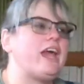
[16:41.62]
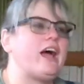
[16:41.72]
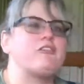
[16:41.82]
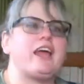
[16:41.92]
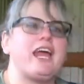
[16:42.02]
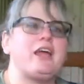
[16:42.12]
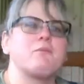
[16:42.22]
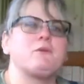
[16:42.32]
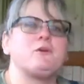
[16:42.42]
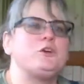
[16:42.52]
We have
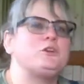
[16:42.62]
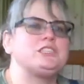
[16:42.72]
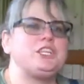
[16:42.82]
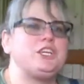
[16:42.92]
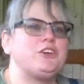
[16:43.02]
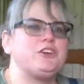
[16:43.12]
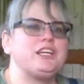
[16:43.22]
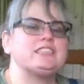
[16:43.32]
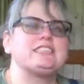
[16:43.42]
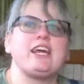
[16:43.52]
April who is
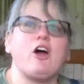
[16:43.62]
curious.